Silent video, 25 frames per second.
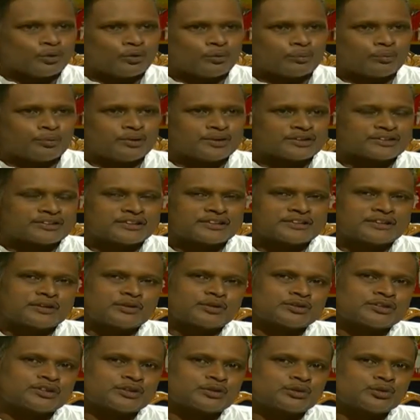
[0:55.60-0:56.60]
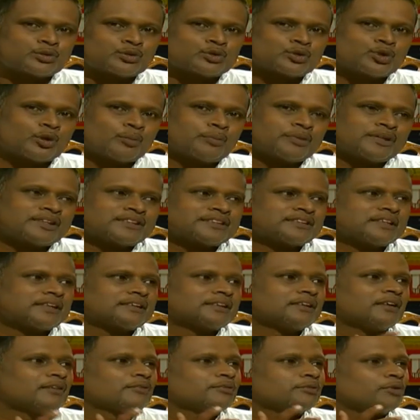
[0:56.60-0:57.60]
Obviously, those are two topics
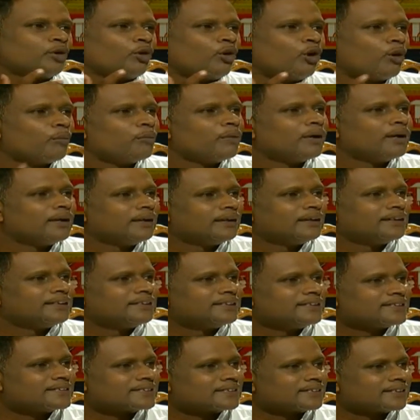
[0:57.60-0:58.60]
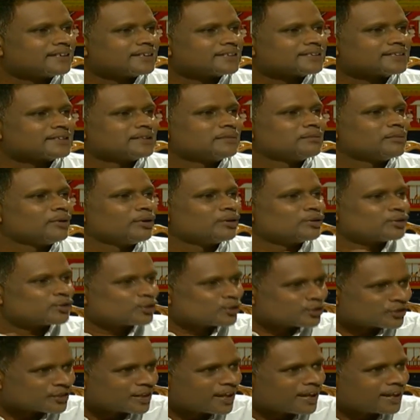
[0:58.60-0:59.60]
that are commonly discussed among
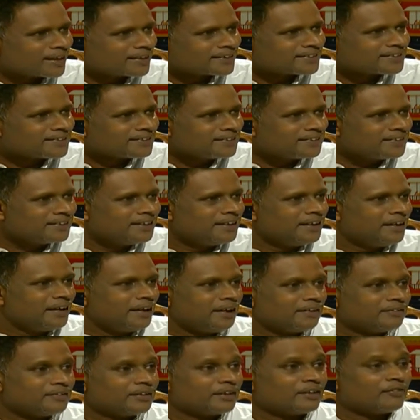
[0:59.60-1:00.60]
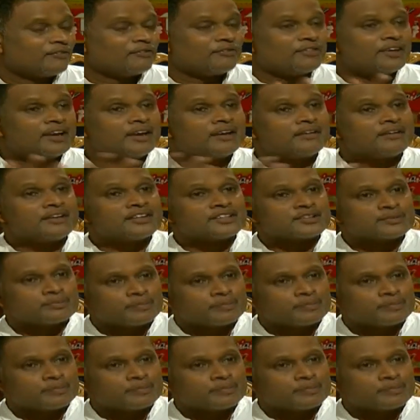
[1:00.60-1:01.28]
society, and there are various